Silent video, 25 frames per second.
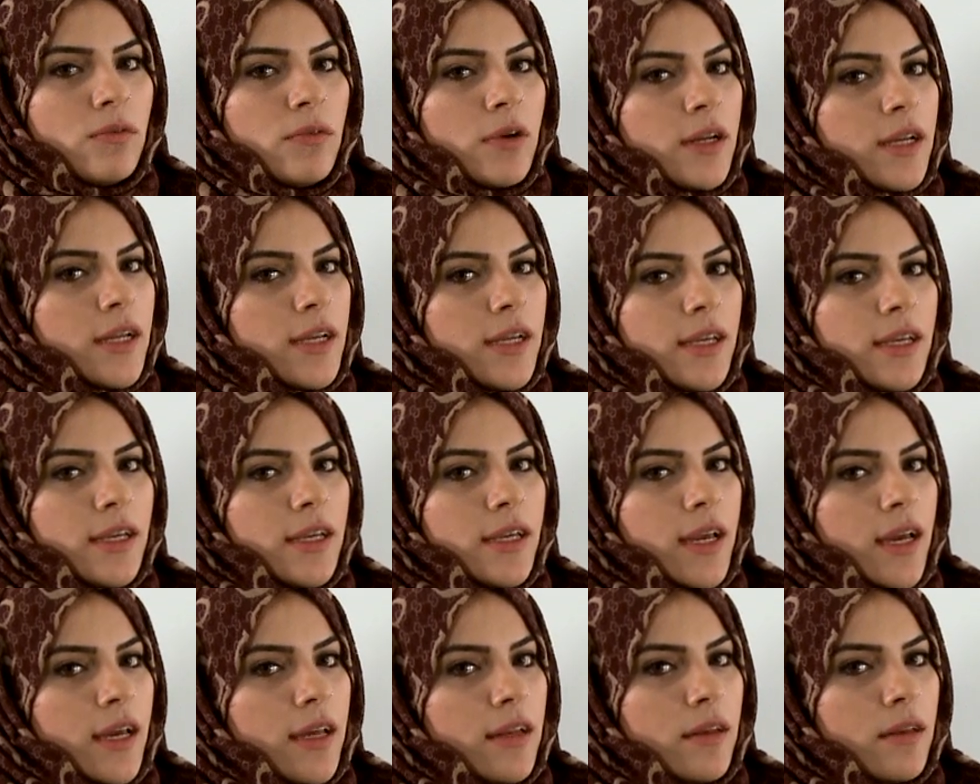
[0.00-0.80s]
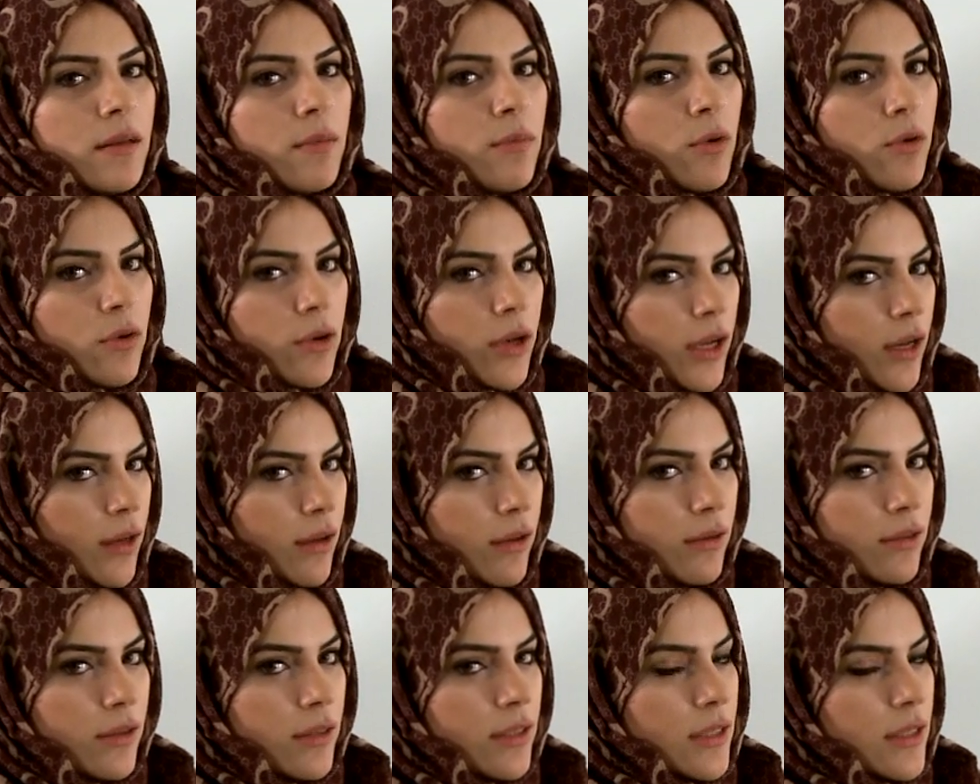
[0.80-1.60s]
want to get pneumonia.
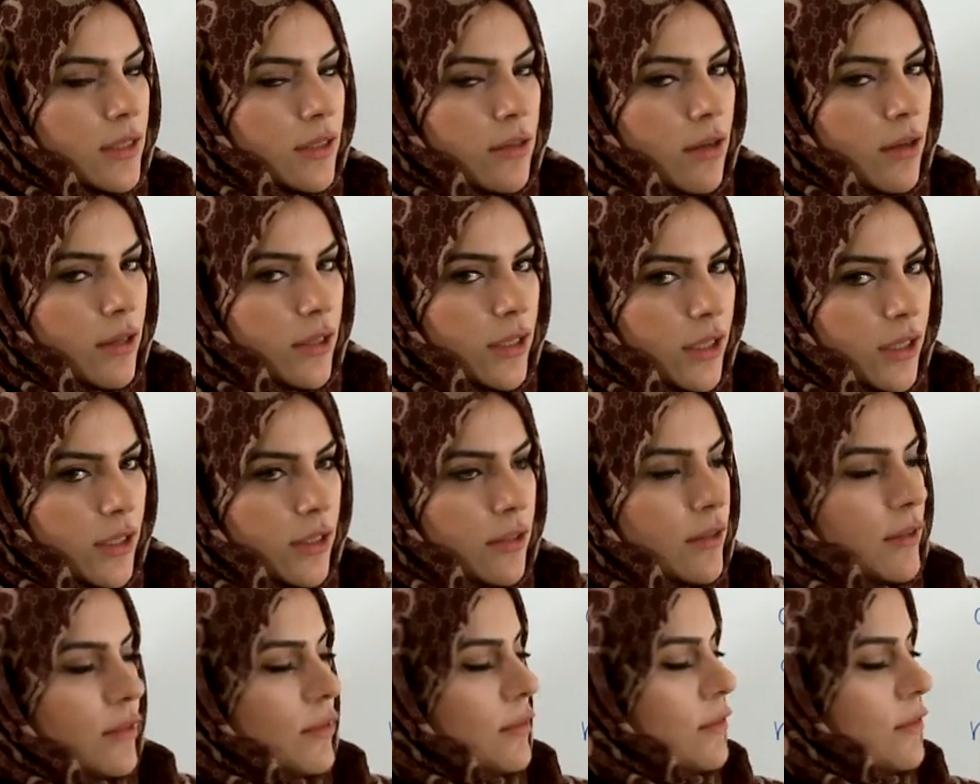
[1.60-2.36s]
It's not good.